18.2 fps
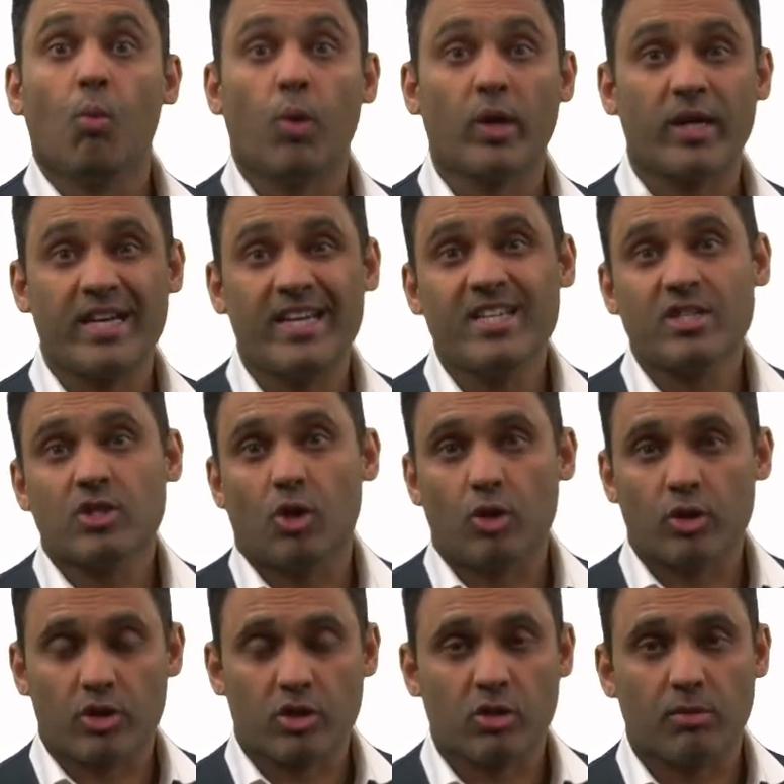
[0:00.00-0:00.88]
What is
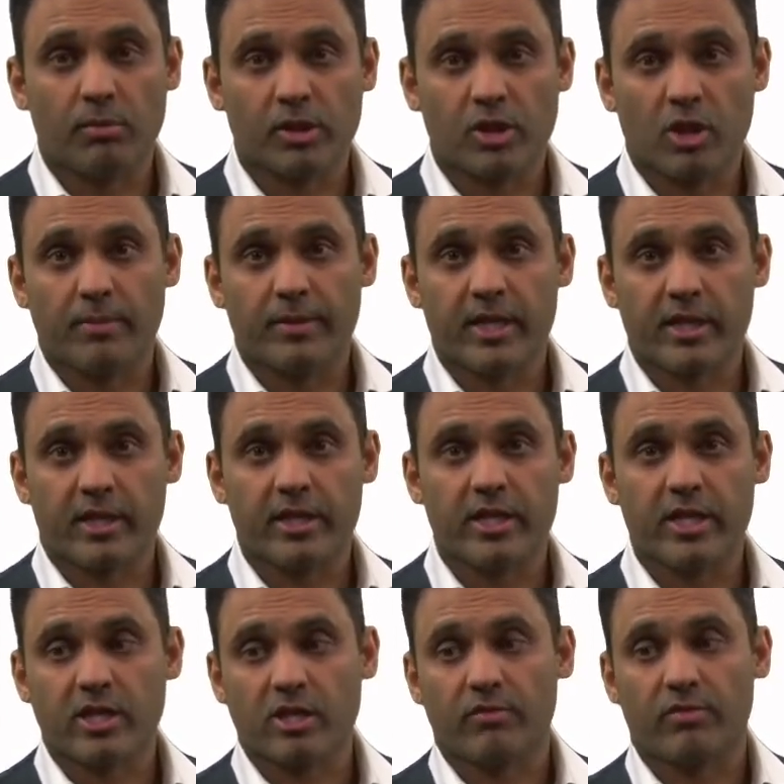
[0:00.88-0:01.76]
autosomal dominant
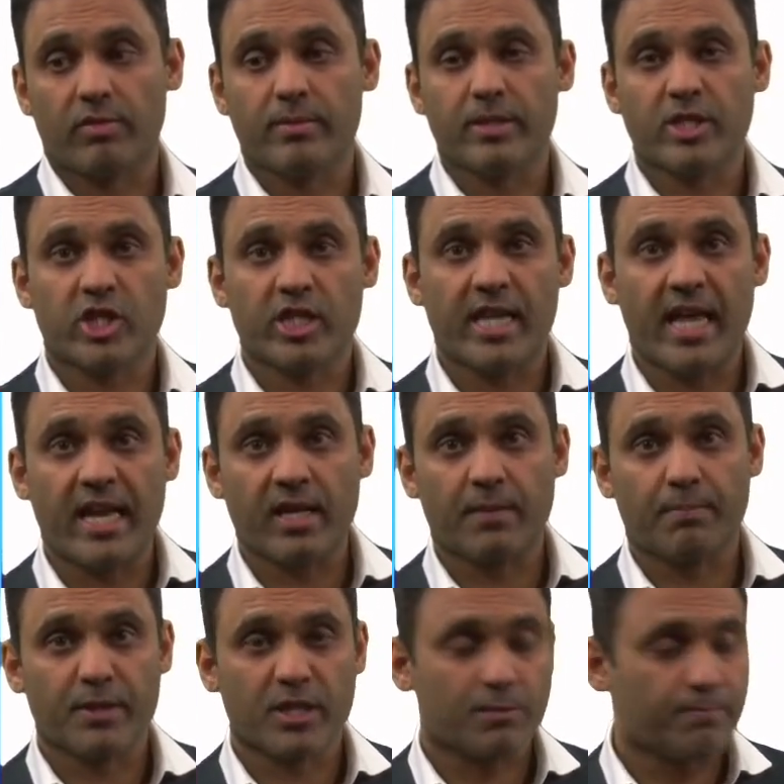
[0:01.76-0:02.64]
condition from a
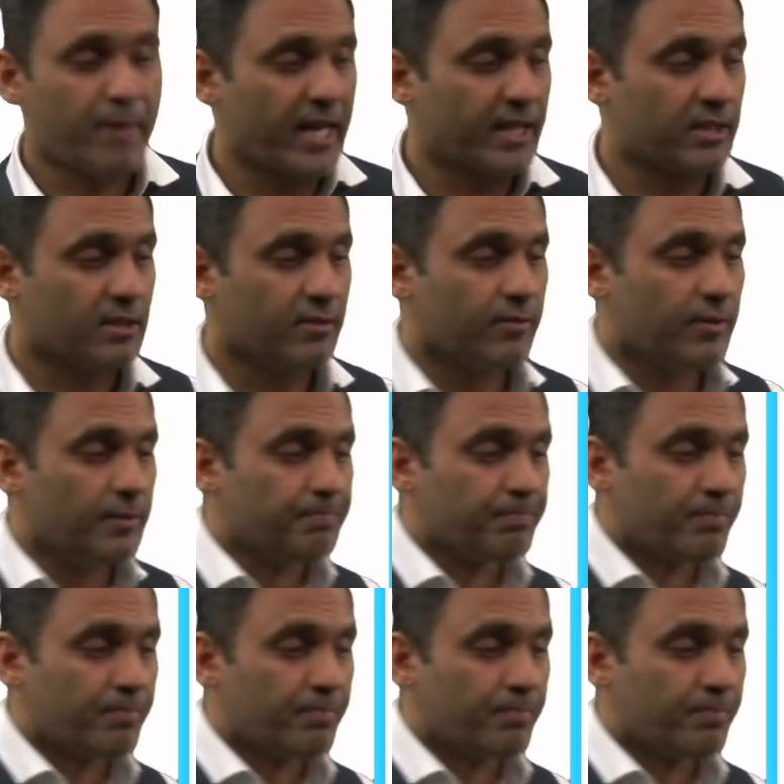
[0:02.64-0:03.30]
genetic perspective?